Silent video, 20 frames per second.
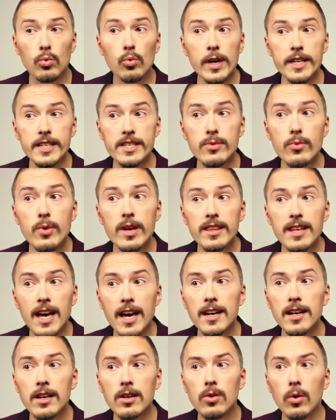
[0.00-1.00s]
which we
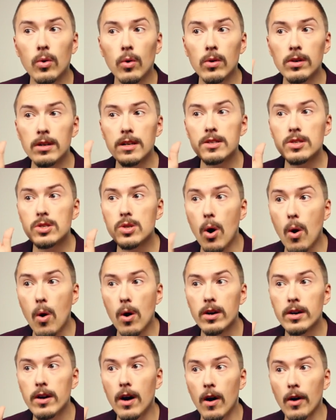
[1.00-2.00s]
then call
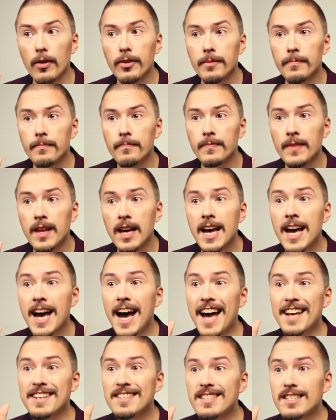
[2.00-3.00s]
talk on,
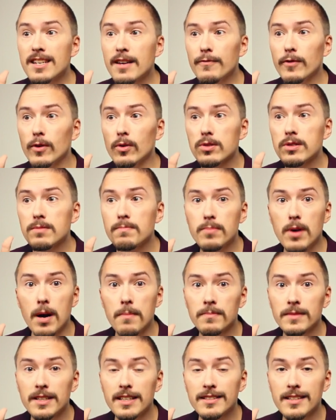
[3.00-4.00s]
and Sniffles
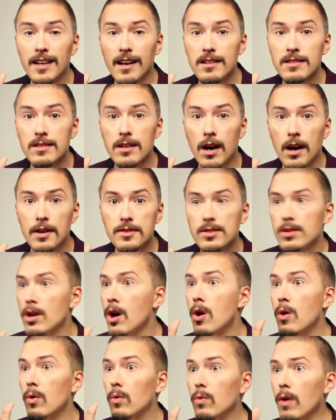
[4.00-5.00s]
promptly tells us
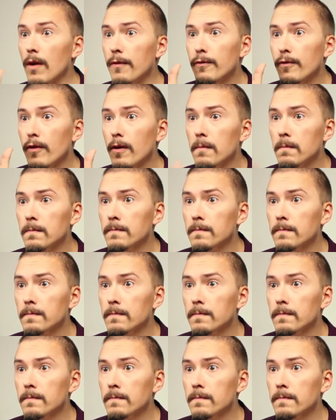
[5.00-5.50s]
woof.